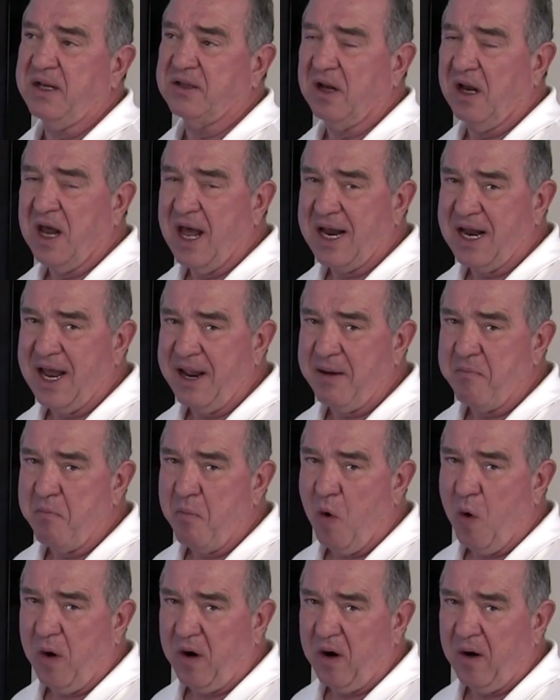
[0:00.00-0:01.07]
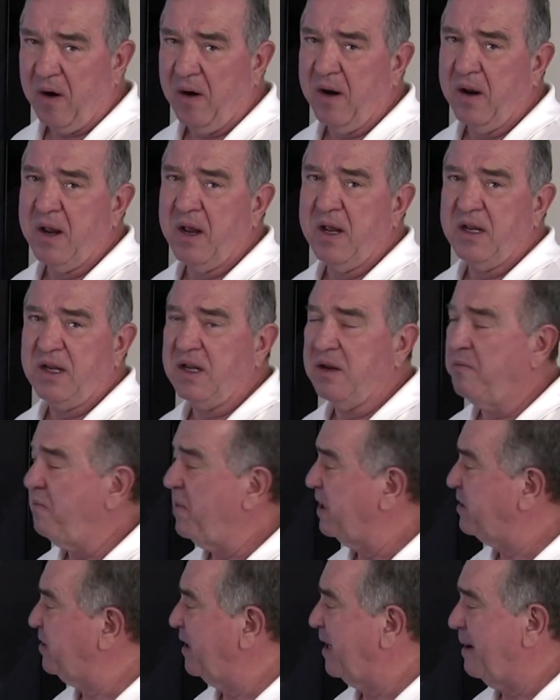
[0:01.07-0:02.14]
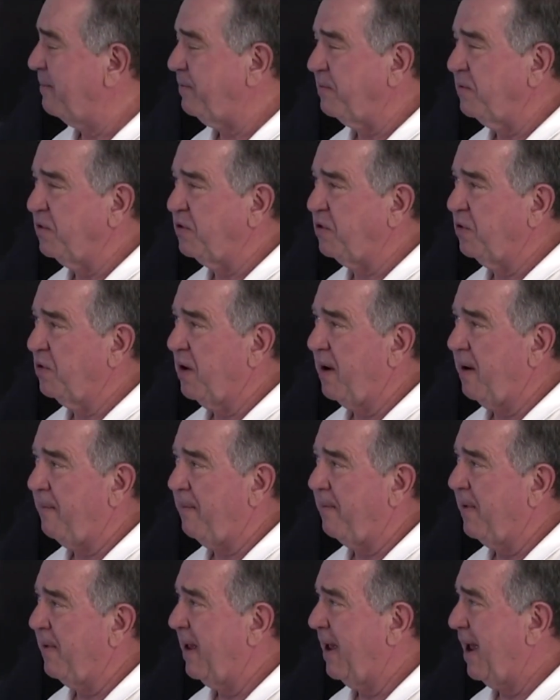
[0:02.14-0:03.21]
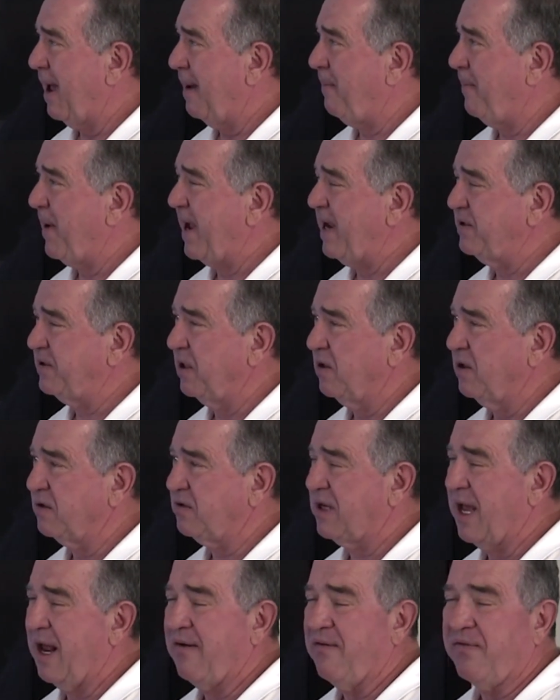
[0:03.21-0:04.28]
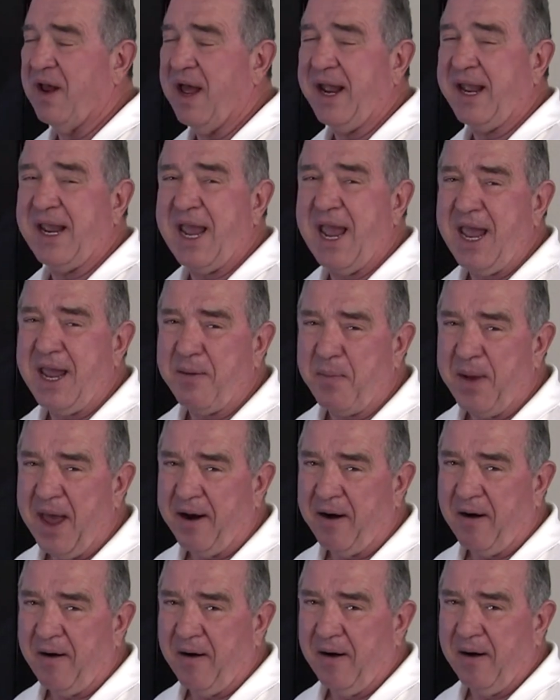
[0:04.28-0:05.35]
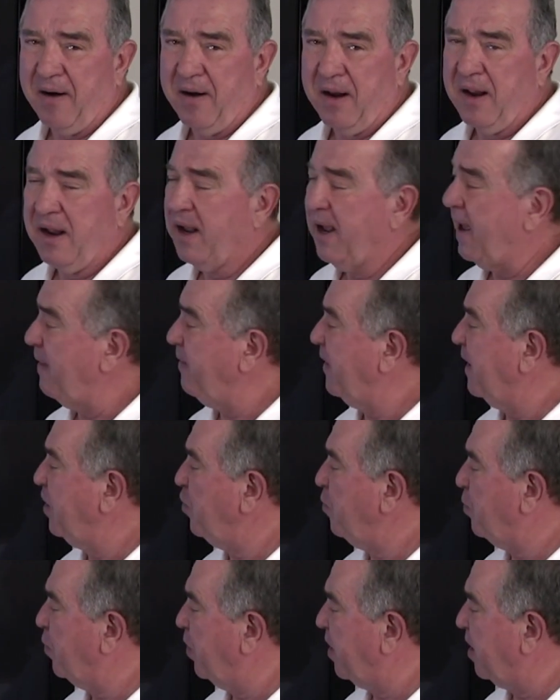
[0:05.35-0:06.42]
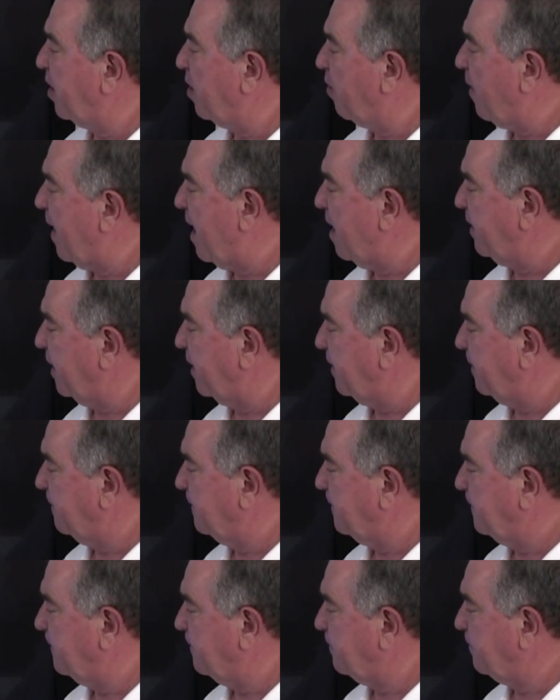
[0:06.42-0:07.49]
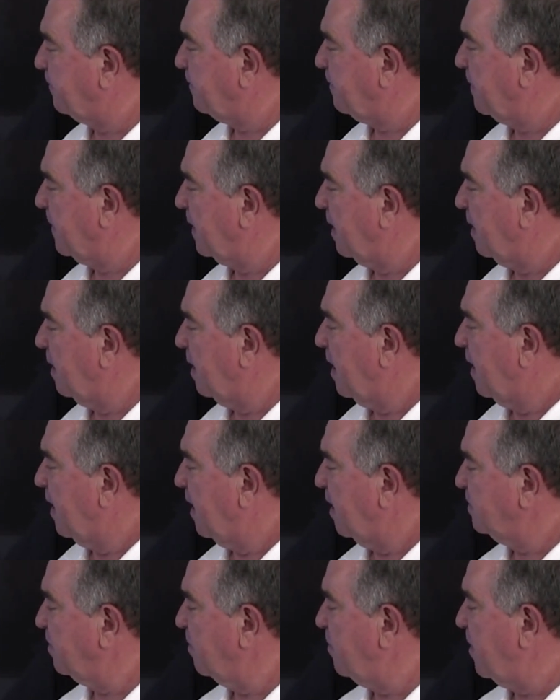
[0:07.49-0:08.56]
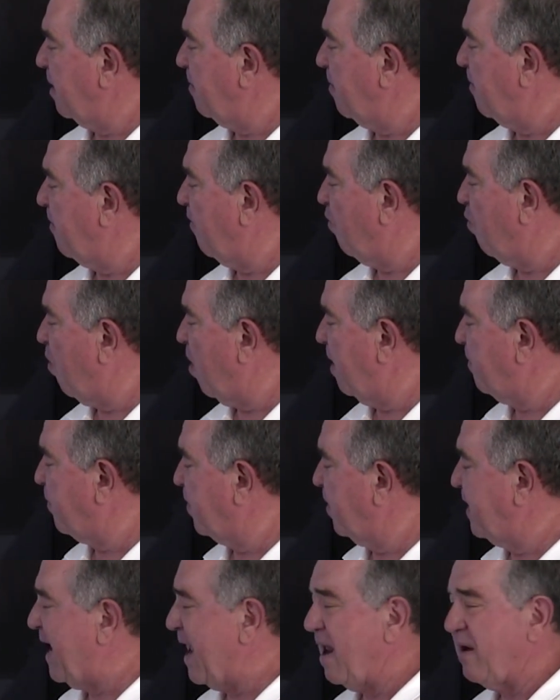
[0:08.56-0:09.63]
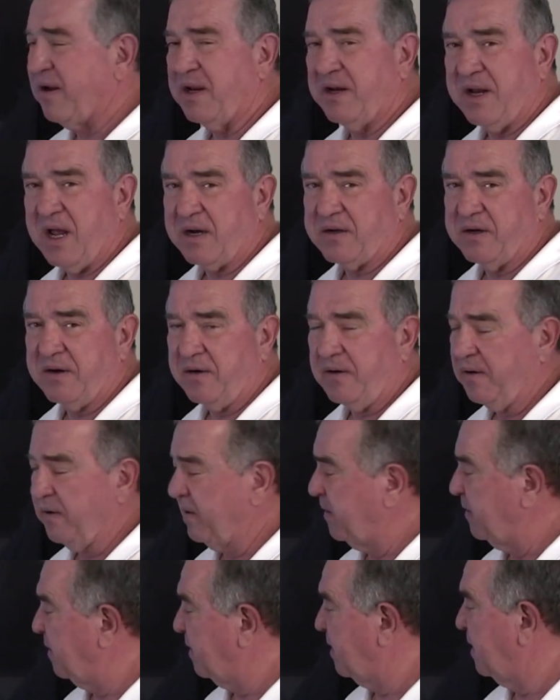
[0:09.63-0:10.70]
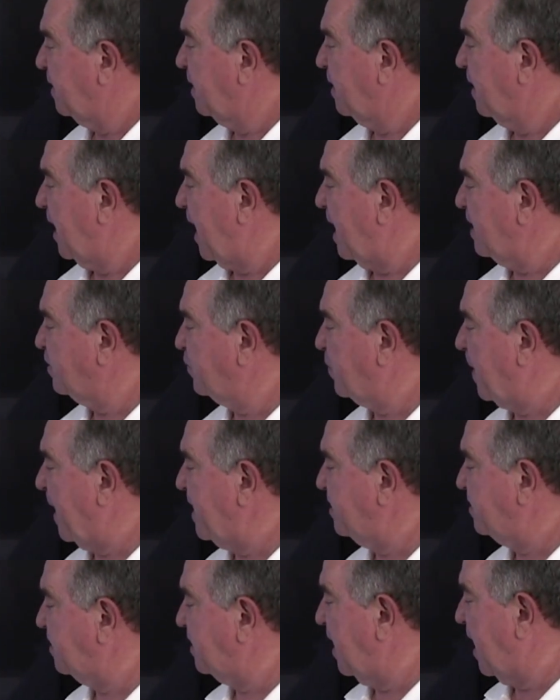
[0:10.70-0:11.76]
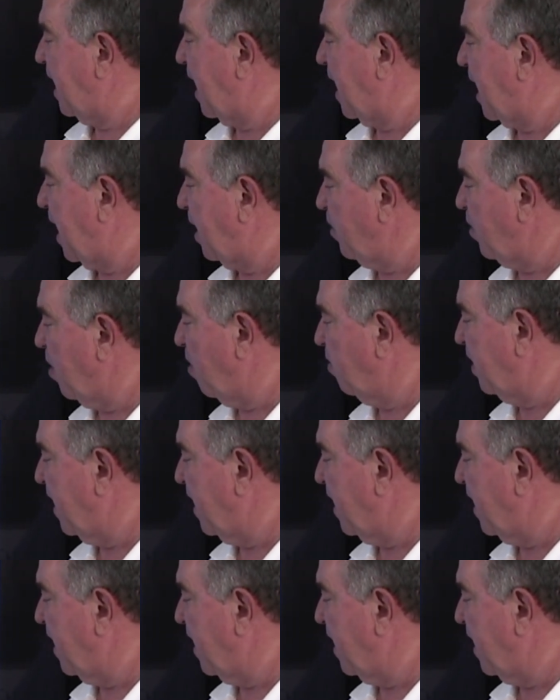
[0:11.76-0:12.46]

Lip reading: It's a lot like mortar. You mix it up into a base that looks kind of like cake batter, and then you put it around it. There's a minimum of 1 per down conductor, and spaced no